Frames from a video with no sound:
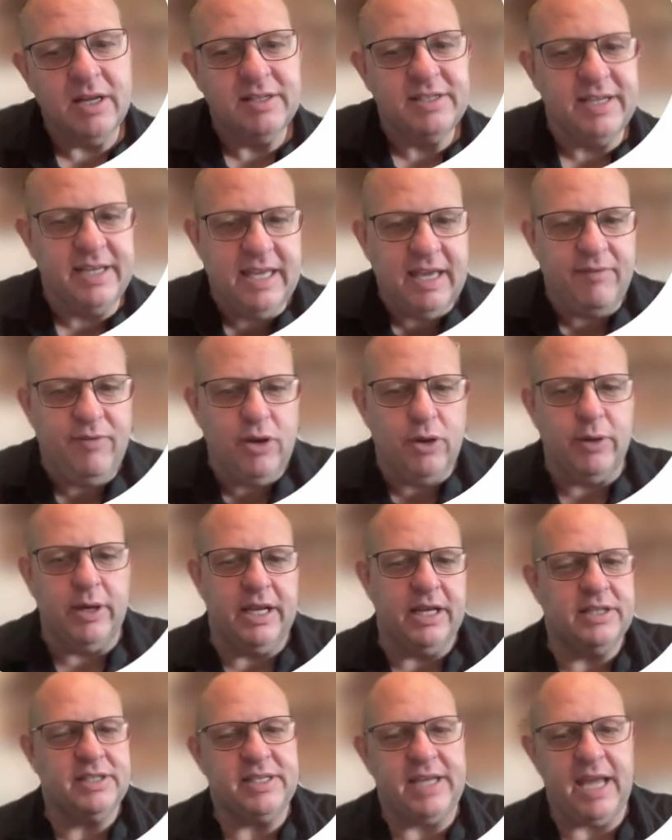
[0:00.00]
To give you an
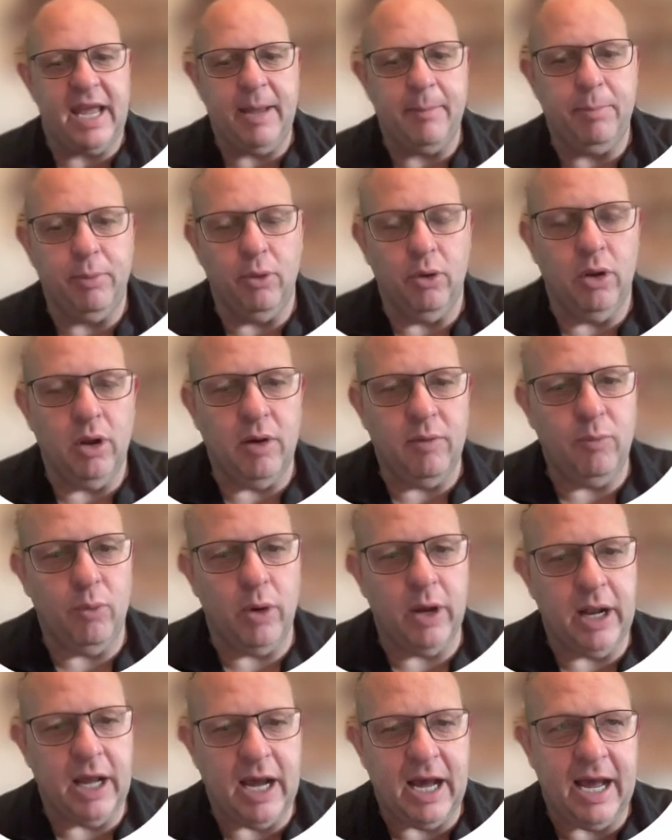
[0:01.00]
example of
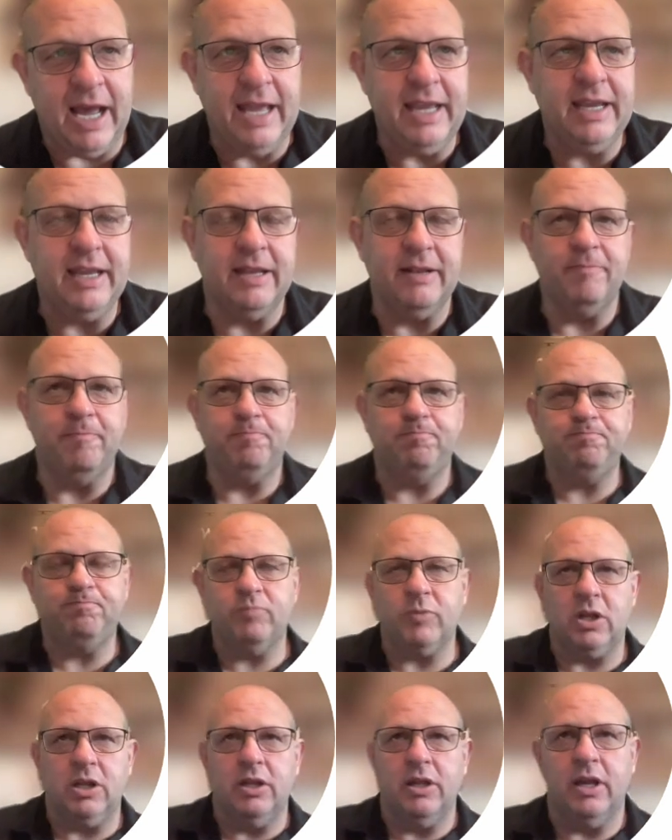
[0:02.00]
what I can
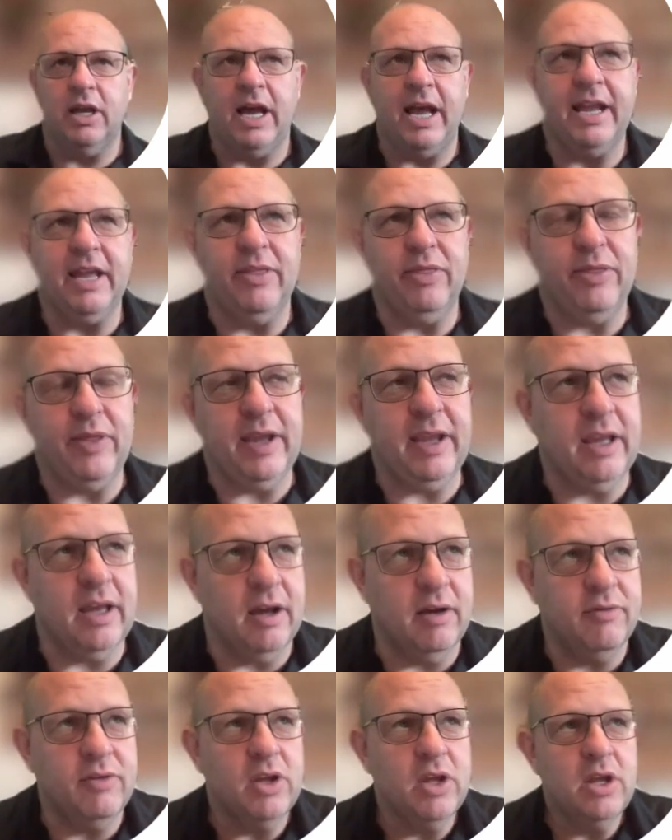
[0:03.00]
think
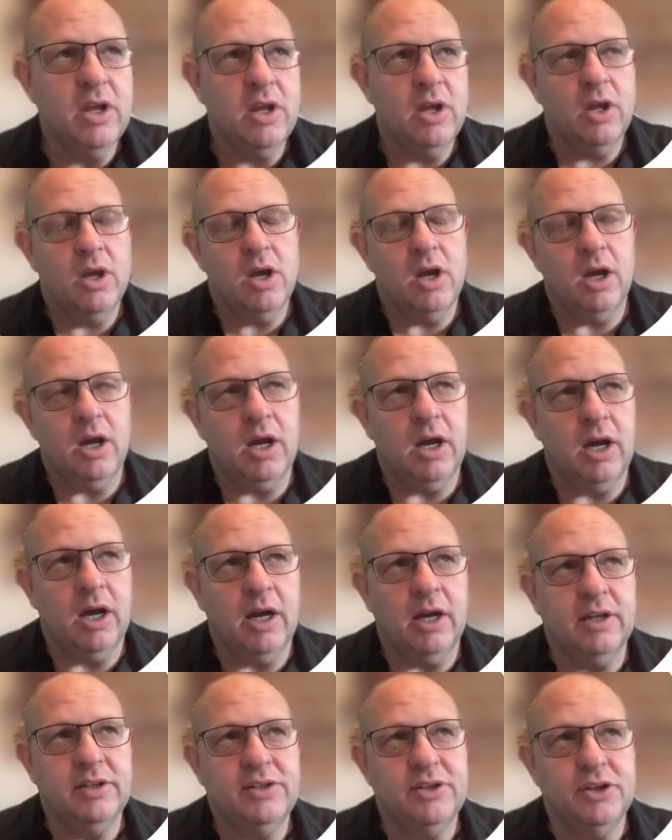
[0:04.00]
of
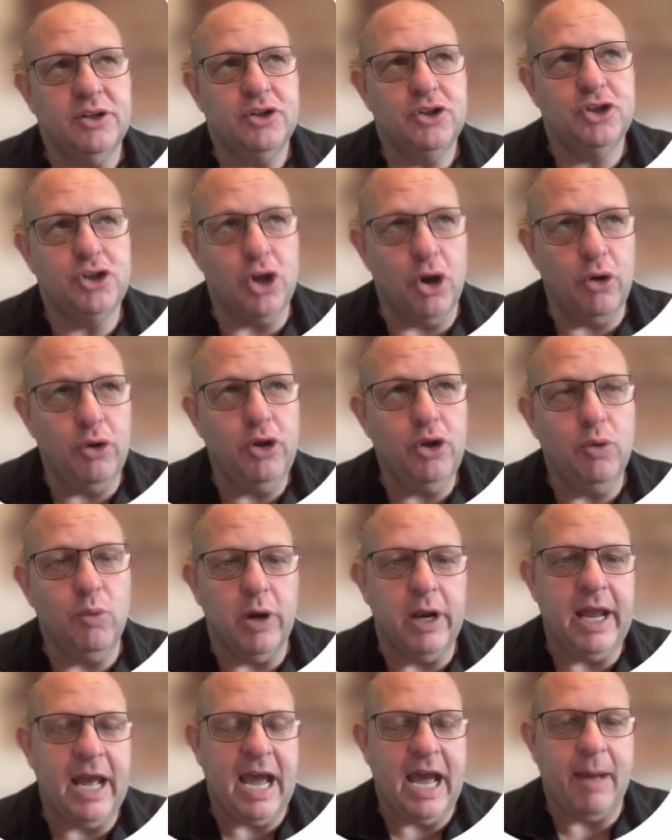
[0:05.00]
to show you
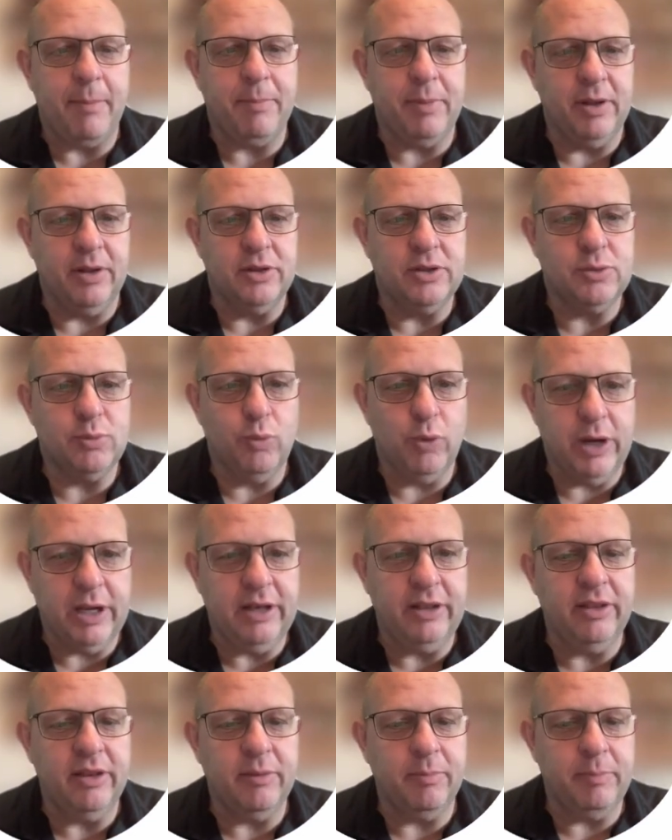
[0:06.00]
what happens
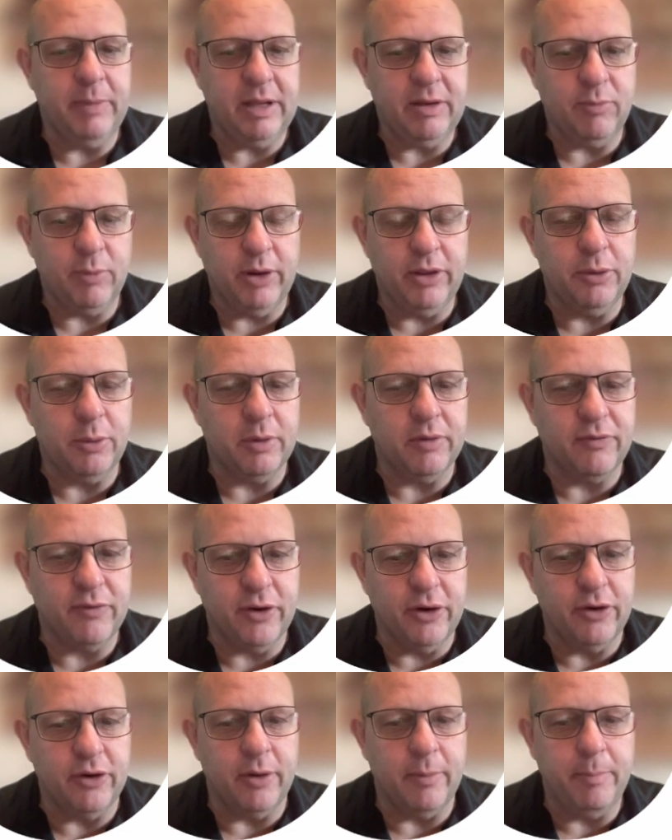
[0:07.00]
when the
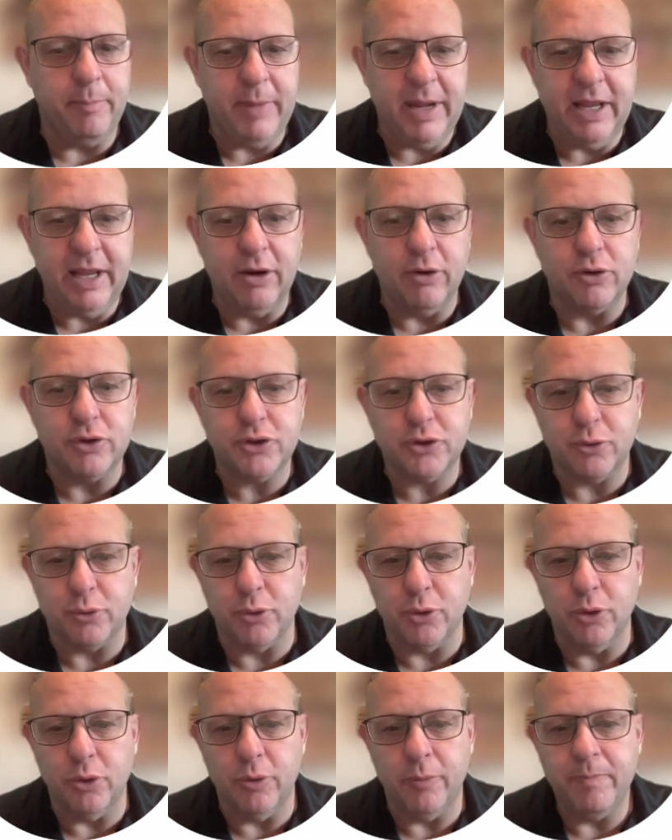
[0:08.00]
refrigerant meters
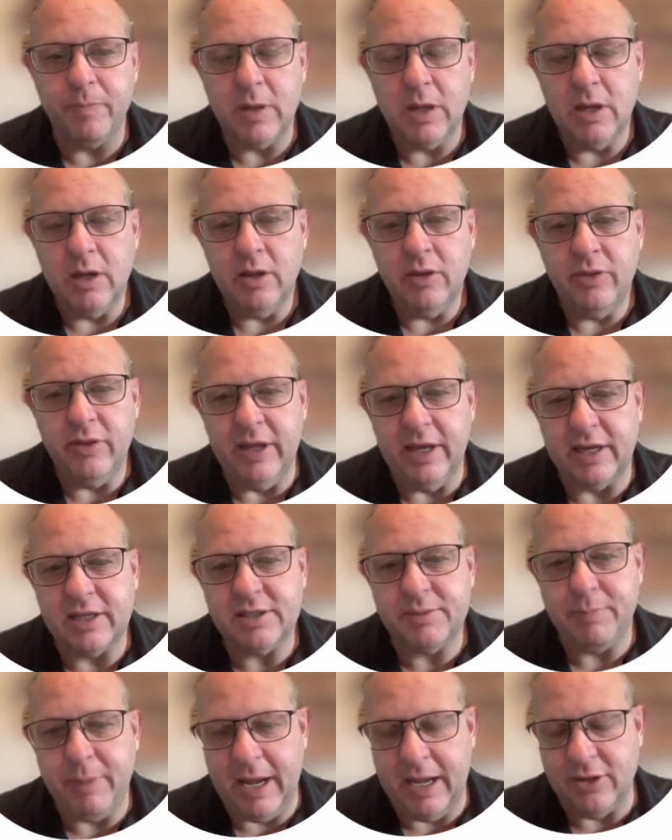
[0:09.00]
through the
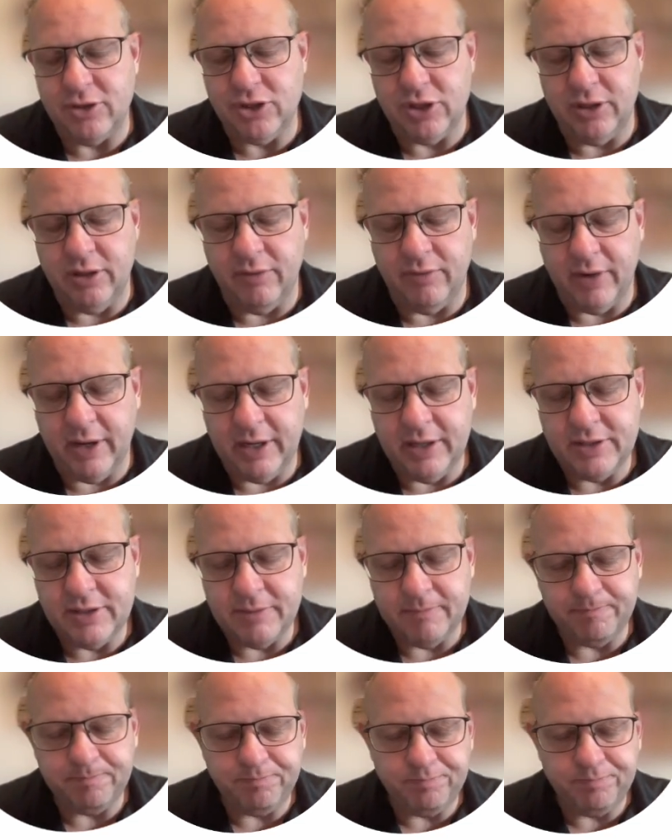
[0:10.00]
expansion device,